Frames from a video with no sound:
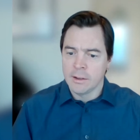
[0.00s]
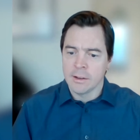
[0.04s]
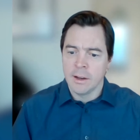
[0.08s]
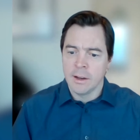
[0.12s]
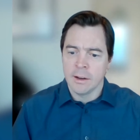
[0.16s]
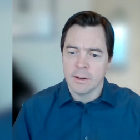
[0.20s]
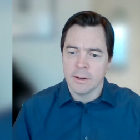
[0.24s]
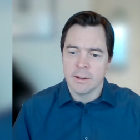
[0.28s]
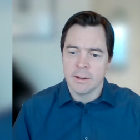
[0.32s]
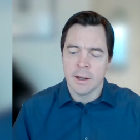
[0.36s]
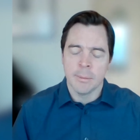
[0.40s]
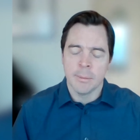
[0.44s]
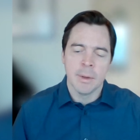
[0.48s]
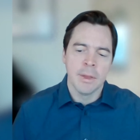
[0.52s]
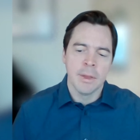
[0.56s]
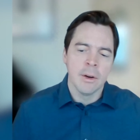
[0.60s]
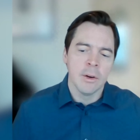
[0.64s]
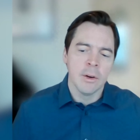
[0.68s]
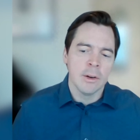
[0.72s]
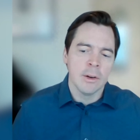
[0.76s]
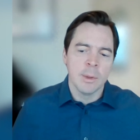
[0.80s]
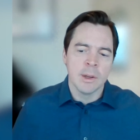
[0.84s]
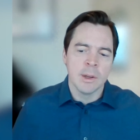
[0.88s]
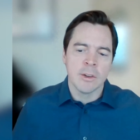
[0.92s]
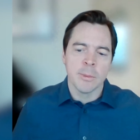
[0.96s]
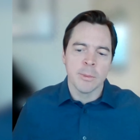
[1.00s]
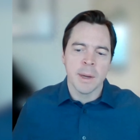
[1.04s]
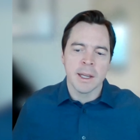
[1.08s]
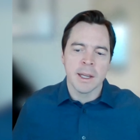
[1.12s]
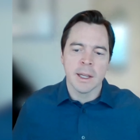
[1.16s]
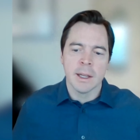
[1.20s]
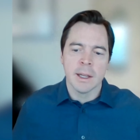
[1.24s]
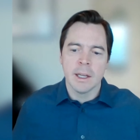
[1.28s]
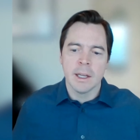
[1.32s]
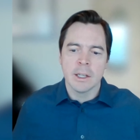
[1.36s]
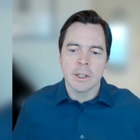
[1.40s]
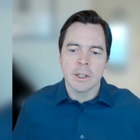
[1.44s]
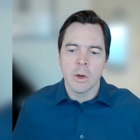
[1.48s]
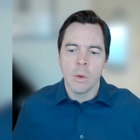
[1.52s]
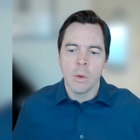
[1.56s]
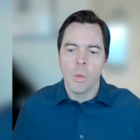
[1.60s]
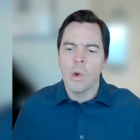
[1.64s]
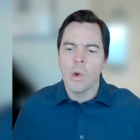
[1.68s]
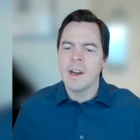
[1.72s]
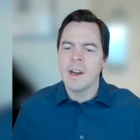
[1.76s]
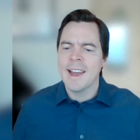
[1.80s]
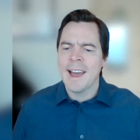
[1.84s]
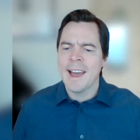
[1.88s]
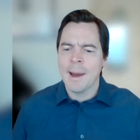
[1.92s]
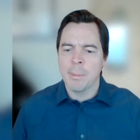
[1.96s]
gets kicked up. And there had been speculation,
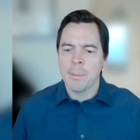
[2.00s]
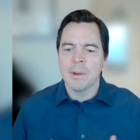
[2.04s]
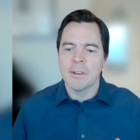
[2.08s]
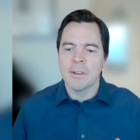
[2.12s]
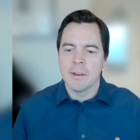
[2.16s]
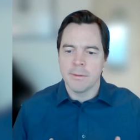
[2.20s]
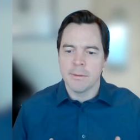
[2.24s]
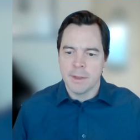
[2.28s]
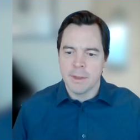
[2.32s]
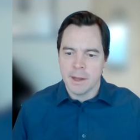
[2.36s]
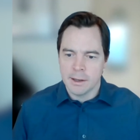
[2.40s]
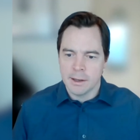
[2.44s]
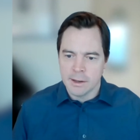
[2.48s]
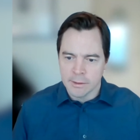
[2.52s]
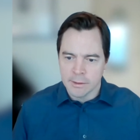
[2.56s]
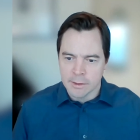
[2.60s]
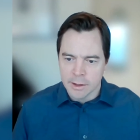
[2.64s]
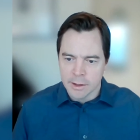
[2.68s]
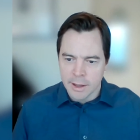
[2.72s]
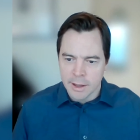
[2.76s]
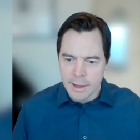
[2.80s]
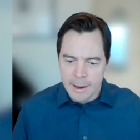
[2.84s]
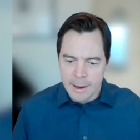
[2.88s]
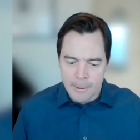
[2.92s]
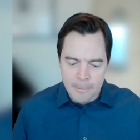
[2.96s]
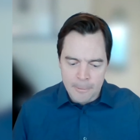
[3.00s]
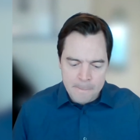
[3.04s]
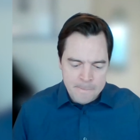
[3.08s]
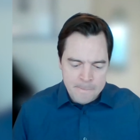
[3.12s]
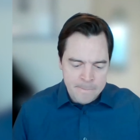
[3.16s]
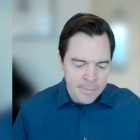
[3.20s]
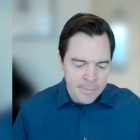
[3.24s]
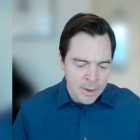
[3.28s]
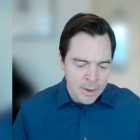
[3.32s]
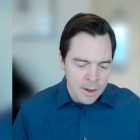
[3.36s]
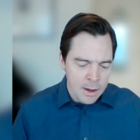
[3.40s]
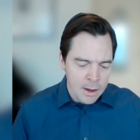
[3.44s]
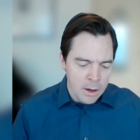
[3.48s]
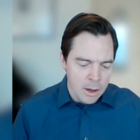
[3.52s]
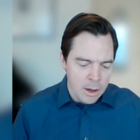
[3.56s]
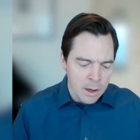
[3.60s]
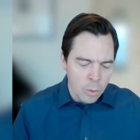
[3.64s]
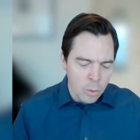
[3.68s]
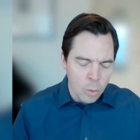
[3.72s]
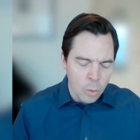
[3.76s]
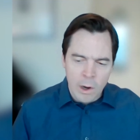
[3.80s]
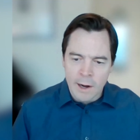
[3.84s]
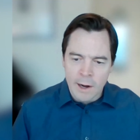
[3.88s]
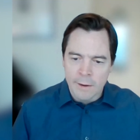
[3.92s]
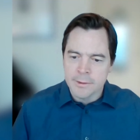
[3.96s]
what happens if that dust cloud
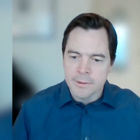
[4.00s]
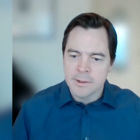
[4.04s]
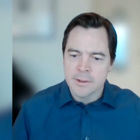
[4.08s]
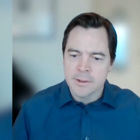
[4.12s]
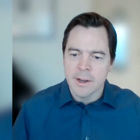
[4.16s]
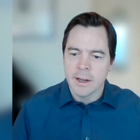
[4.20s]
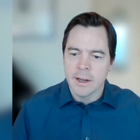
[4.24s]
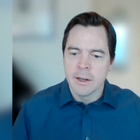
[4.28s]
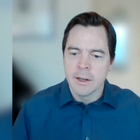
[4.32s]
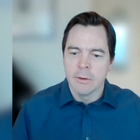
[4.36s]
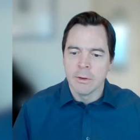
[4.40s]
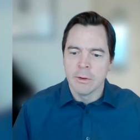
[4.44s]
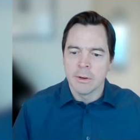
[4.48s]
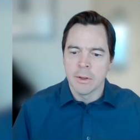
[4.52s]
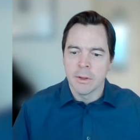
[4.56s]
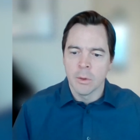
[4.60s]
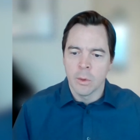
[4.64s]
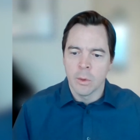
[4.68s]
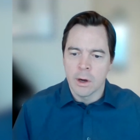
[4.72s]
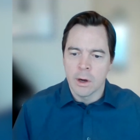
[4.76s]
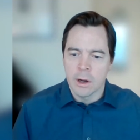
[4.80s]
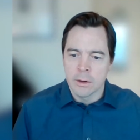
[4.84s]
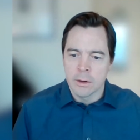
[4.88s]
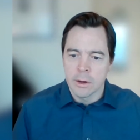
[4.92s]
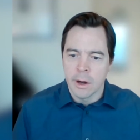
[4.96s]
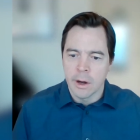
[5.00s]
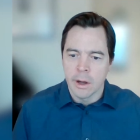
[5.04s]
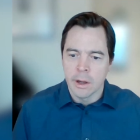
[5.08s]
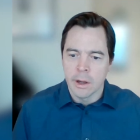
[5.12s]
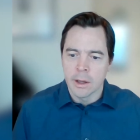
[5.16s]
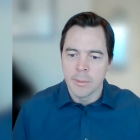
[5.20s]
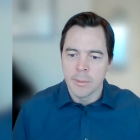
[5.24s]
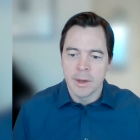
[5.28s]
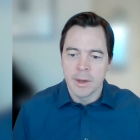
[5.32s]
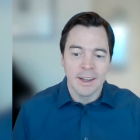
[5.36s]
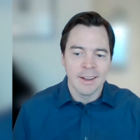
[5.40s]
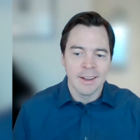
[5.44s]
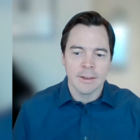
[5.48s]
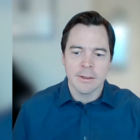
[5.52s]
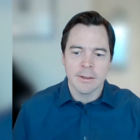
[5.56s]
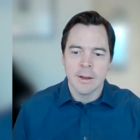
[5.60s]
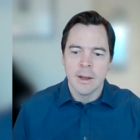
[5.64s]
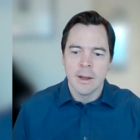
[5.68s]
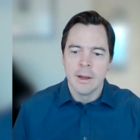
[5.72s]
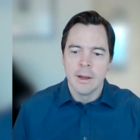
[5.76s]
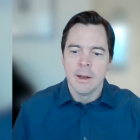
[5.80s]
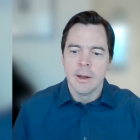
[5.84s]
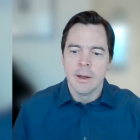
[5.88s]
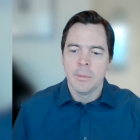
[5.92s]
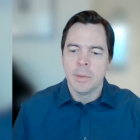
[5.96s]
wafts higher into the water column and
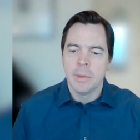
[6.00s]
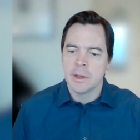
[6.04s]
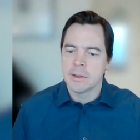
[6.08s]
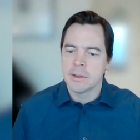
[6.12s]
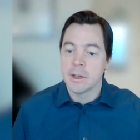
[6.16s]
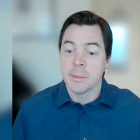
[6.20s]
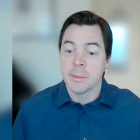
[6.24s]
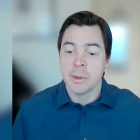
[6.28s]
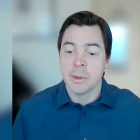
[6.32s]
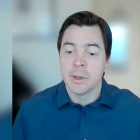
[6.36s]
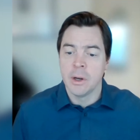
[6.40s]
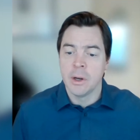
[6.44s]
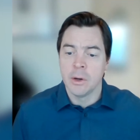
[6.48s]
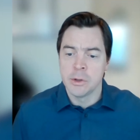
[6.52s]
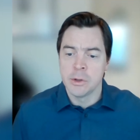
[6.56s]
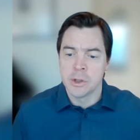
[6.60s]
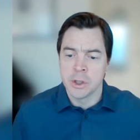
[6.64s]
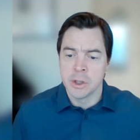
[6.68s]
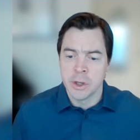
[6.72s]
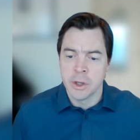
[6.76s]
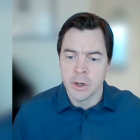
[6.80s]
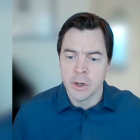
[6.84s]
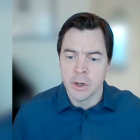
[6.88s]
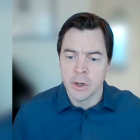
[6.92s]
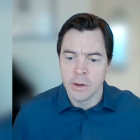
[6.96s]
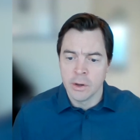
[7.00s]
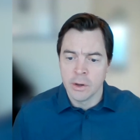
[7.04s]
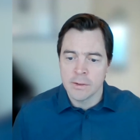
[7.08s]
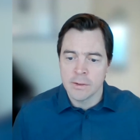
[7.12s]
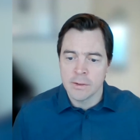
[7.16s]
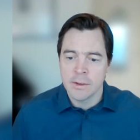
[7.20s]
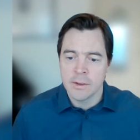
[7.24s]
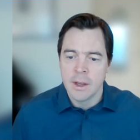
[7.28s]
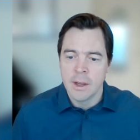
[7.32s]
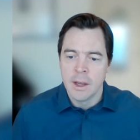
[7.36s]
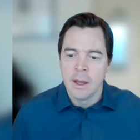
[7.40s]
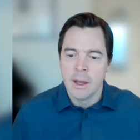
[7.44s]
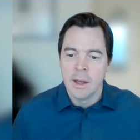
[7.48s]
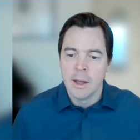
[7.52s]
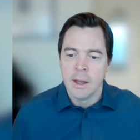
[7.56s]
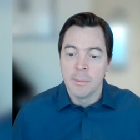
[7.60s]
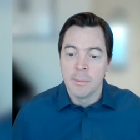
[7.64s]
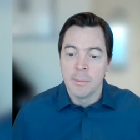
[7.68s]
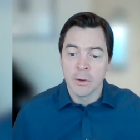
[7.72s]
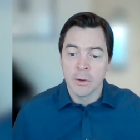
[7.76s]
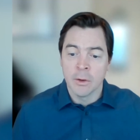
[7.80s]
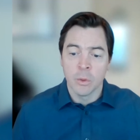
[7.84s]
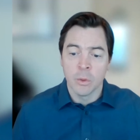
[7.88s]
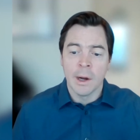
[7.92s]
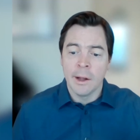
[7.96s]
gets picked up into ocean currents?
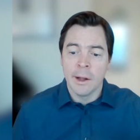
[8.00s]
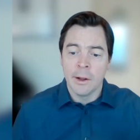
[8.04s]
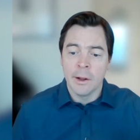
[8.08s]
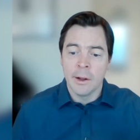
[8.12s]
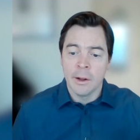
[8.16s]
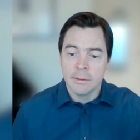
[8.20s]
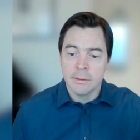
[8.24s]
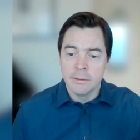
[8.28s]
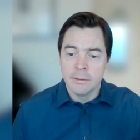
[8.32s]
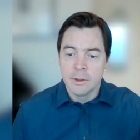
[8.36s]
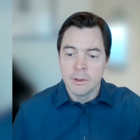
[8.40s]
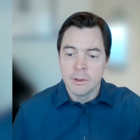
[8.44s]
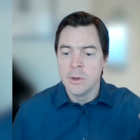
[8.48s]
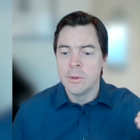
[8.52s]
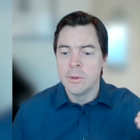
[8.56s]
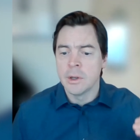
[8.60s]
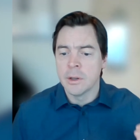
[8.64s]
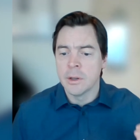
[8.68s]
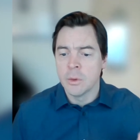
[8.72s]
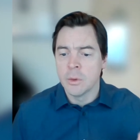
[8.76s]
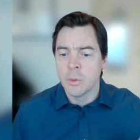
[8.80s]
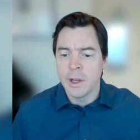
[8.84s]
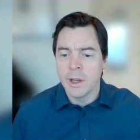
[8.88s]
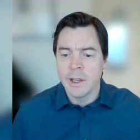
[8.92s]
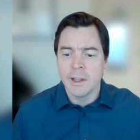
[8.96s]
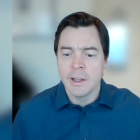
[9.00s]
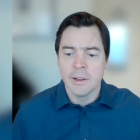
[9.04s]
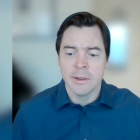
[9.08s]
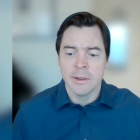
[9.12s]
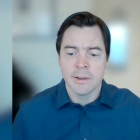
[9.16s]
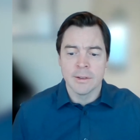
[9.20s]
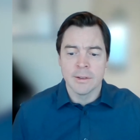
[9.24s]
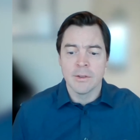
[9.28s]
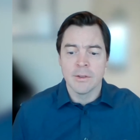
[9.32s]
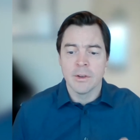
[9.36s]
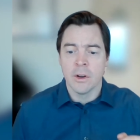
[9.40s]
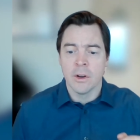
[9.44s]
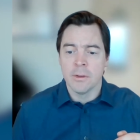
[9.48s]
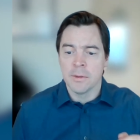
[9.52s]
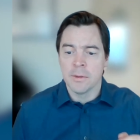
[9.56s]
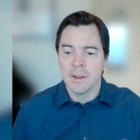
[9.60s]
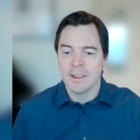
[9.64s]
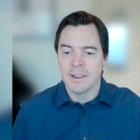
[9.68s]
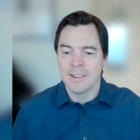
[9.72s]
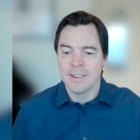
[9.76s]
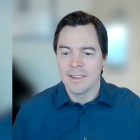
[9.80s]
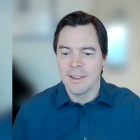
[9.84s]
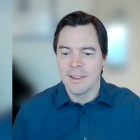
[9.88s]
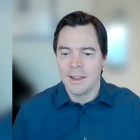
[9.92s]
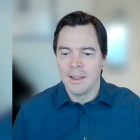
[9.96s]
Because while tuna, whales,
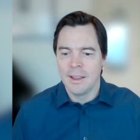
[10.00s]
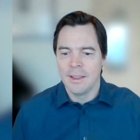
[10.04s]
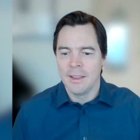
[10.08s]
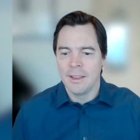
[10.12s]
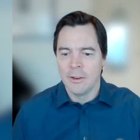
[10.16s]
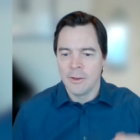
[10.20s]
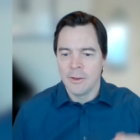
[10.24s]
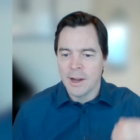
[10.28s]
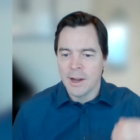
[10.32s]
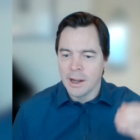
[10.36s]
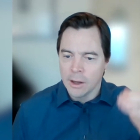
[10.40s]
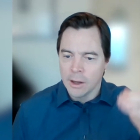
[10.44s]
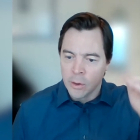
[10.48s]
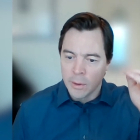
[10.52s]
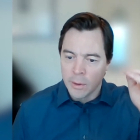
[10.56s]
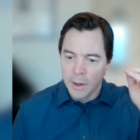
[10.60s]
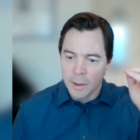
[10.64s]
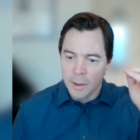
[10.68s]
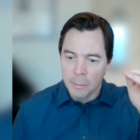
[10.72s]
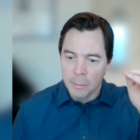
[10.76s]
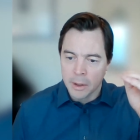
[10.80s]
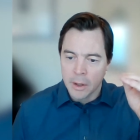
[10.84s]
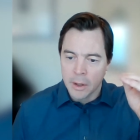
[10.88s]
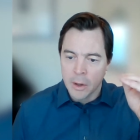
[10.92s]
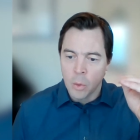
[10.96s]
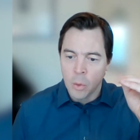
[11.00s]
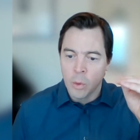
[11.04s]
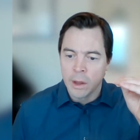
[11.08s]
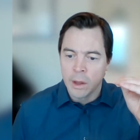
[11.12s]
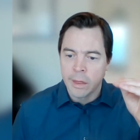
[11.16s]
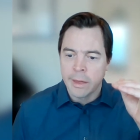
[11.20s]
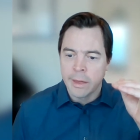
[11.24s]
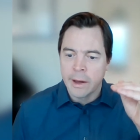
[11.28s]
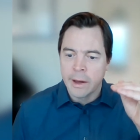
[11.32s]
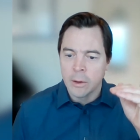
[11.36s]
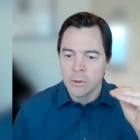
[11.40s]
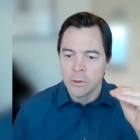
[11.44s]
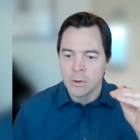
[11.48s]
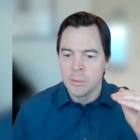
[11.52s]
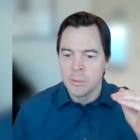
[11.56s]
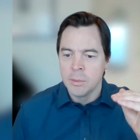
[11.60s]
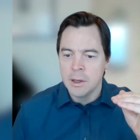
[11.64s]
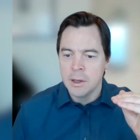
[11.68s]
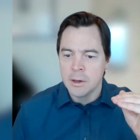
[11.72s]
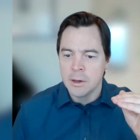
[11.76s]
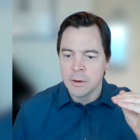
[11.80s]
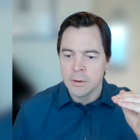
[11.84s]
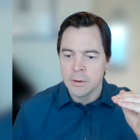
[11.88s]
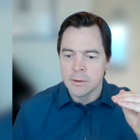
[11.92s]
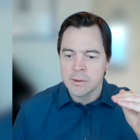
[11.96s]
dolphins, they're not going below 1,000
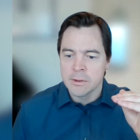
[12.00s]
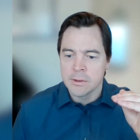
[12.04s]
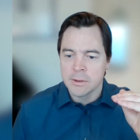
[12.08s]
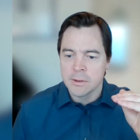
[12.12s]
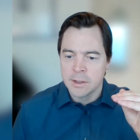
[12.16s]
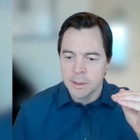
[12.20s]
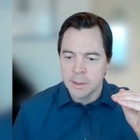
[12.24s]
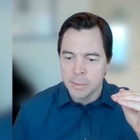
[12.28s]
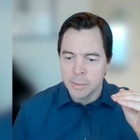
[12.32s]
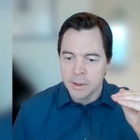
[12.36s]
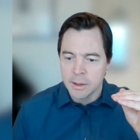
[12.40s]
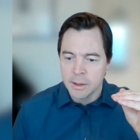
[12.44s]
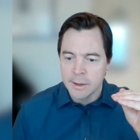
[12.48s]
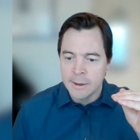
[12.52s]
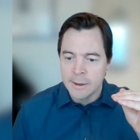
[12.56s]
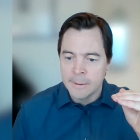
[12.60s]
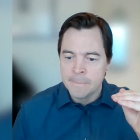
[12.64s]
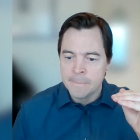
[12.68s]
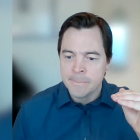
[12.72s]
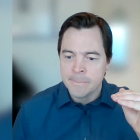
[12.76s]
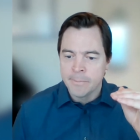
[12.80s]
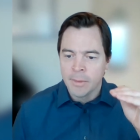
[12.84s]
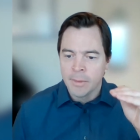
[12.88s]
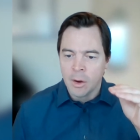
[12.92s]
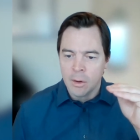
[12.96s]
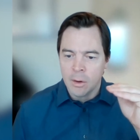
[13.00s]
meters typically,